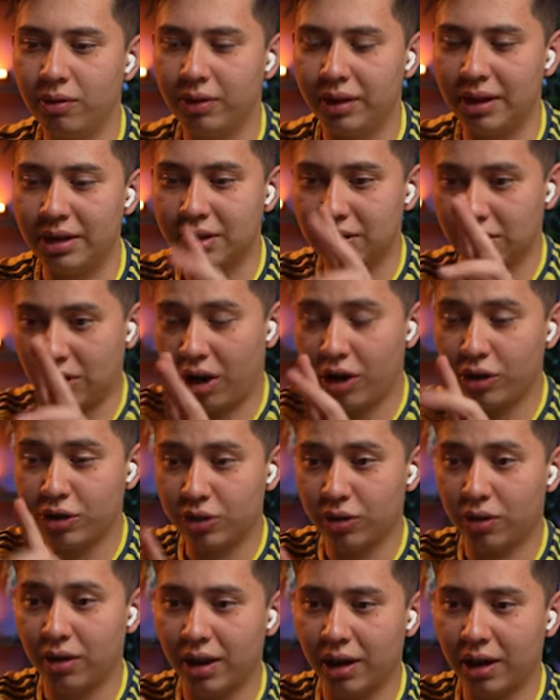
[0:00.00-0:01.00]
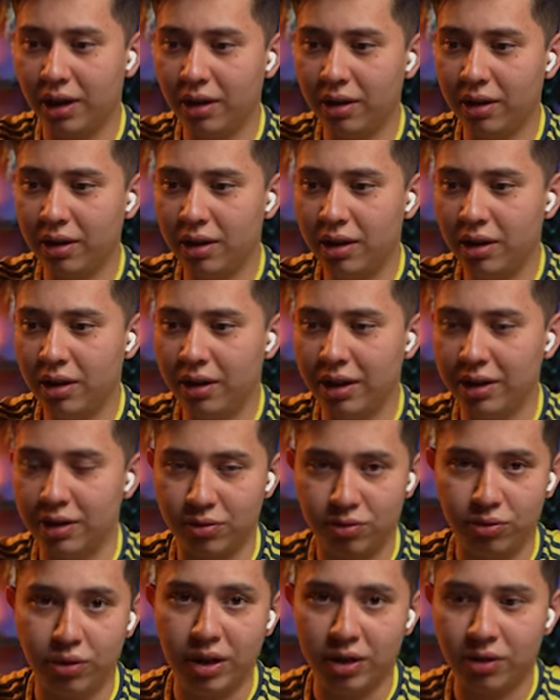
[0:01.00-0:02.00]
This car shot here
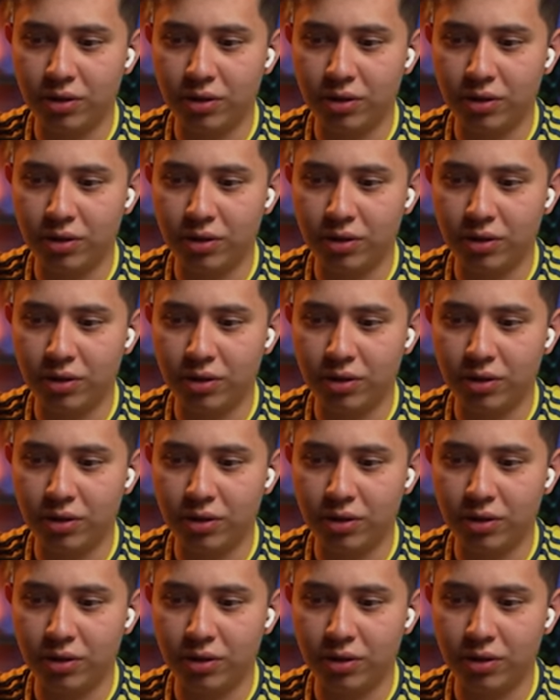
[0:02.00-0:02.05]
is really